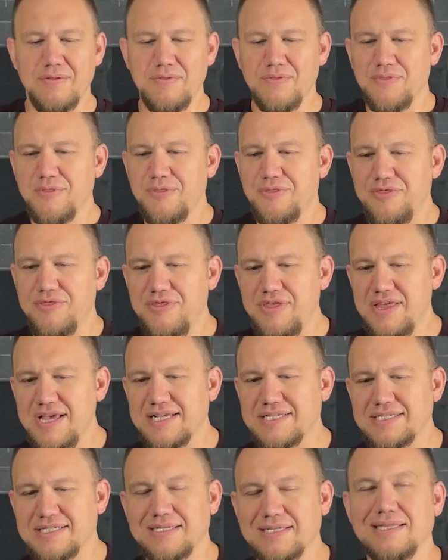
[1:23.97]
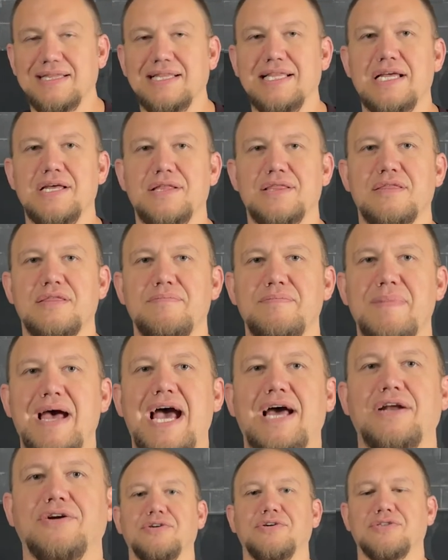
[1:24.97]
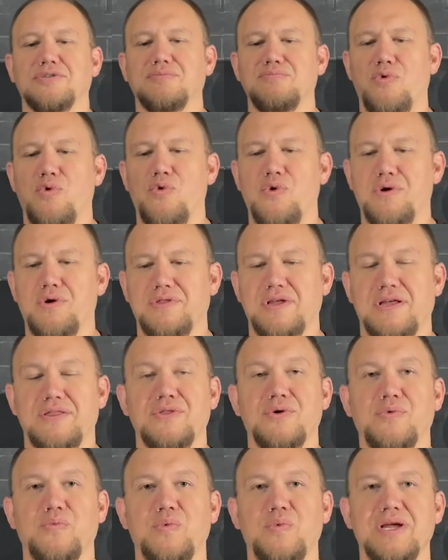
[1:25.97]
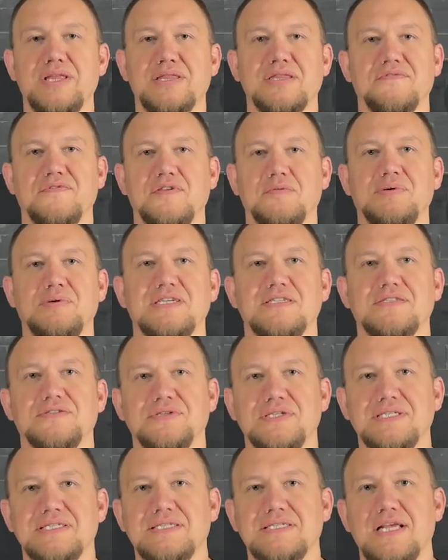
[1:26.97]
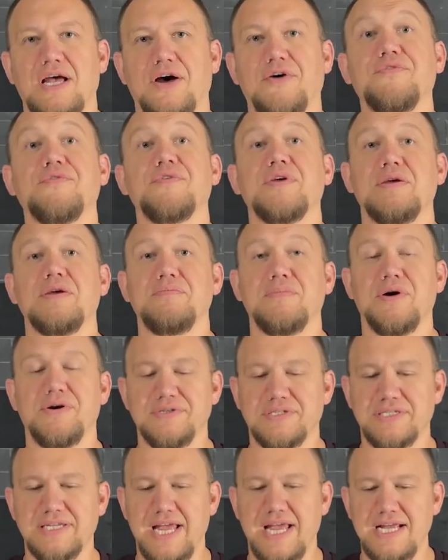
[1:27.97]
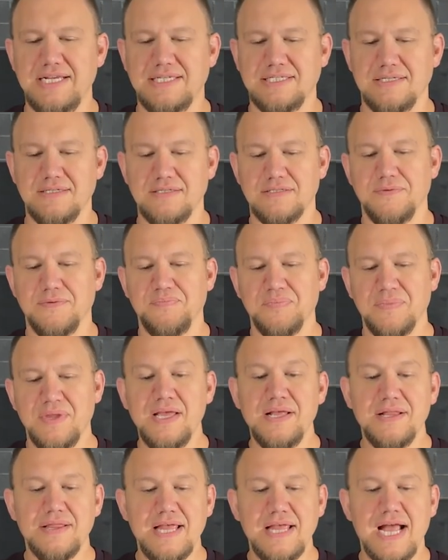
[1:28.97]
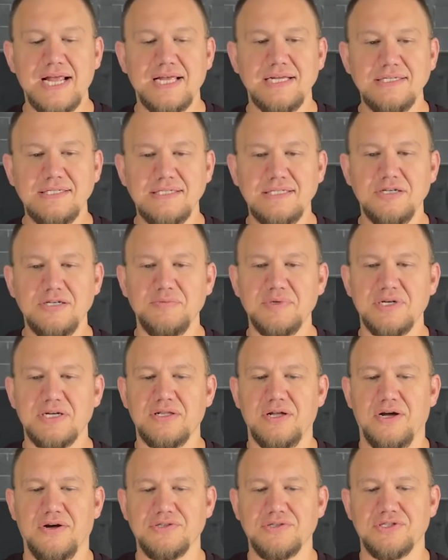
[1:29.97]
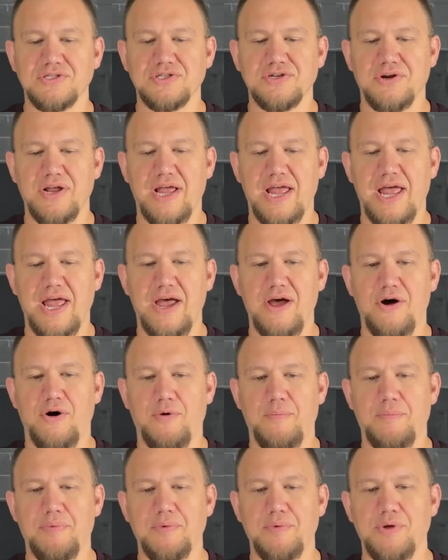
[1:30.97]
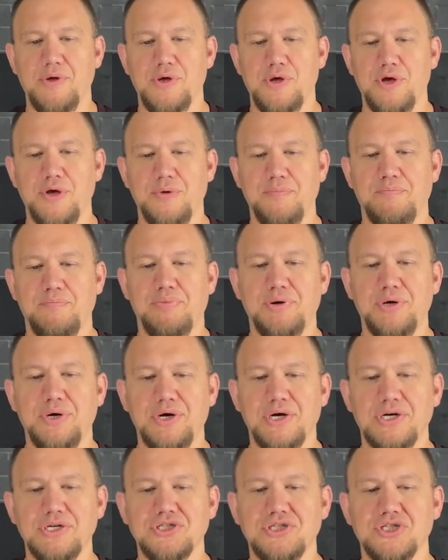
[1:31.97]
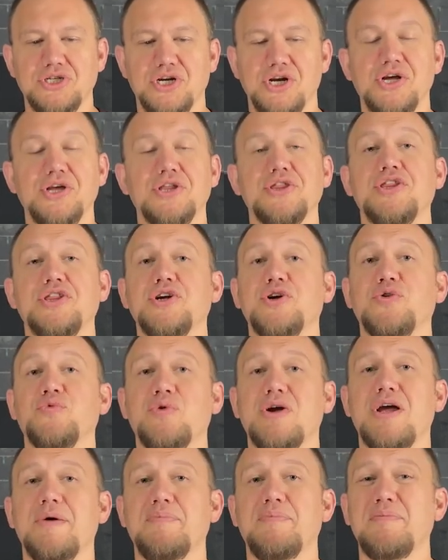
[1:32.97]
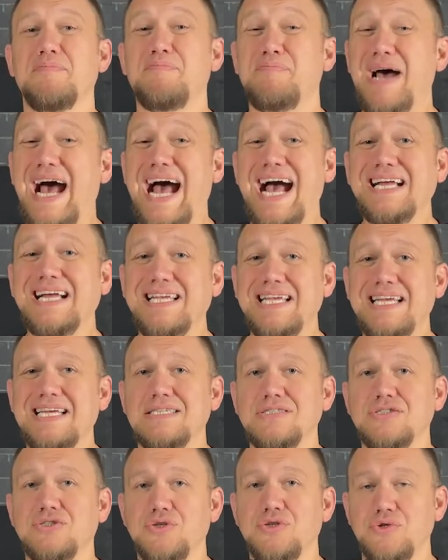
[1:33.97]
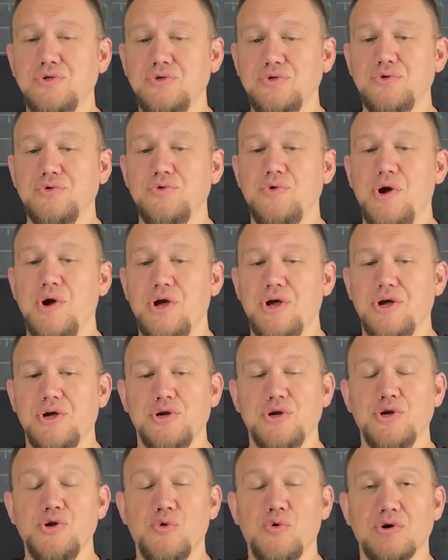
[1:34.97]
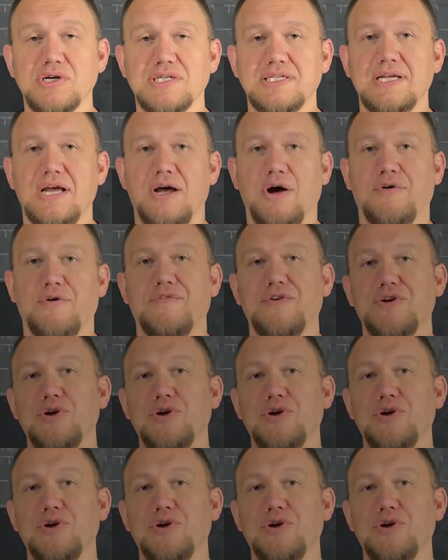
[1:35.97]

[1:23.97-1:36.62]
this length matters more than the width of the pistol itself in most cases. That concealment claw is going to help push the grip back into yourself and